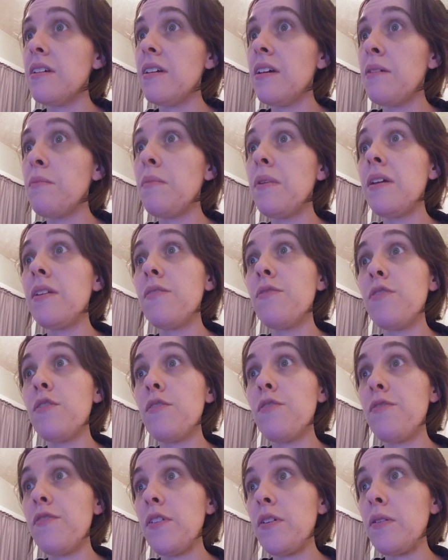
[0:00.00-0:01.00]
and made a
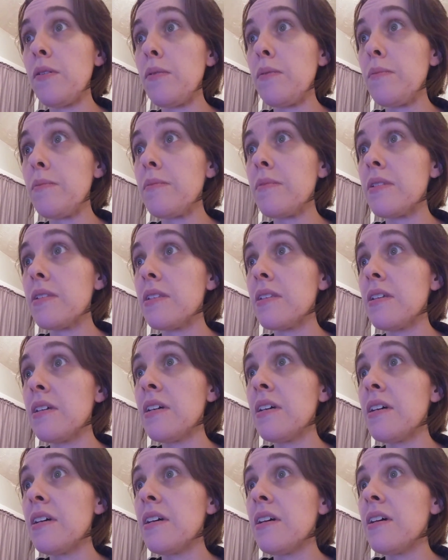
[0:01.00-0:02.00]
few films.
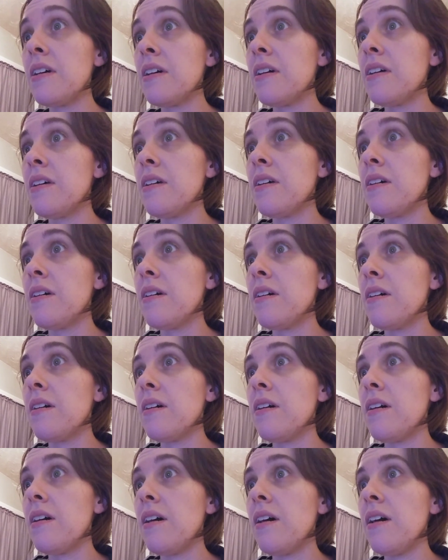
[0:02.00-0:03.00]

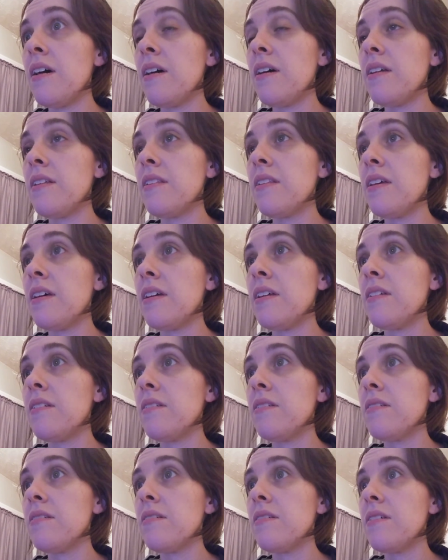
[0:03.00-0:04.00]
And
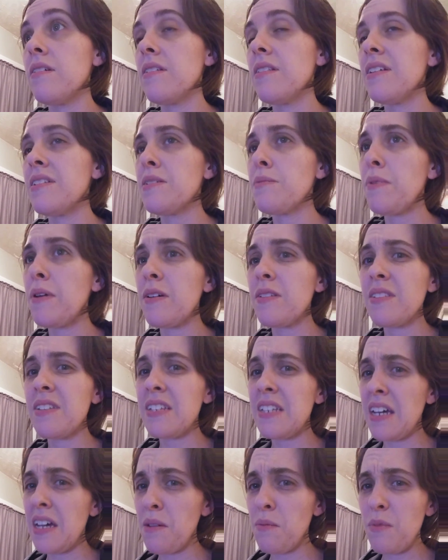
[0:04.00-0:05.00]
then that's about the
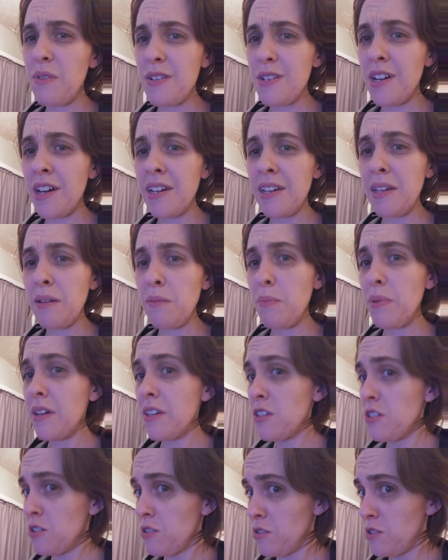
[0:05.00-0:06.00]
time when talking
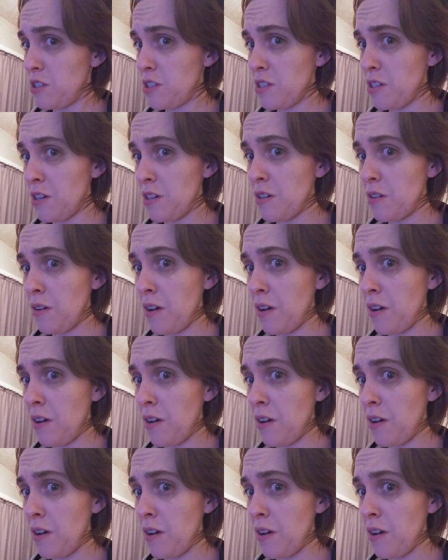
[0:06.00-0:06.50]
pictures started